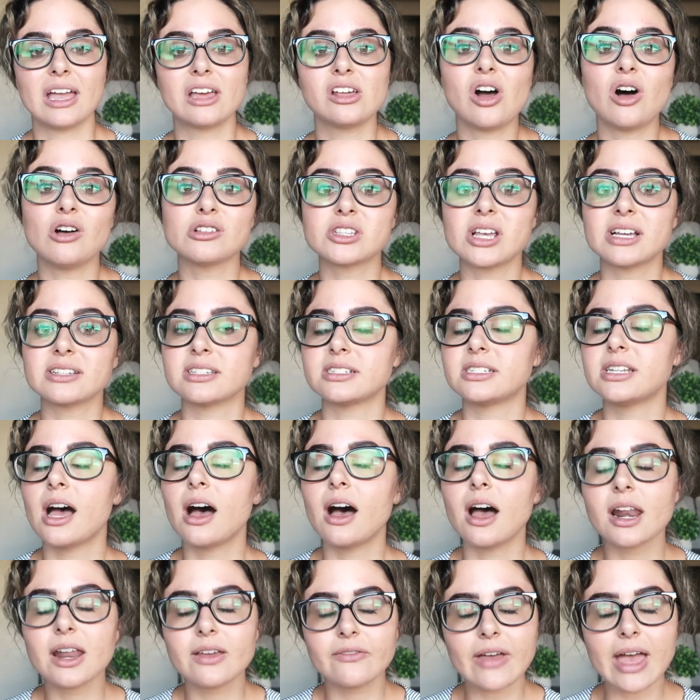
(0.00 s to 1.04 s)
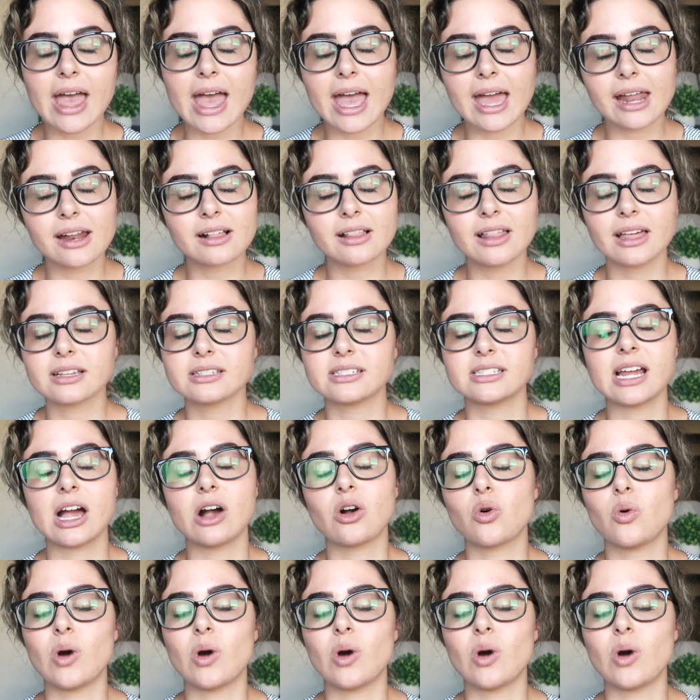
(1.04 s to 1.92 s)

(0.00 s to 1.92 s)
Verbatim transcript: It also has a ton of NCLEX style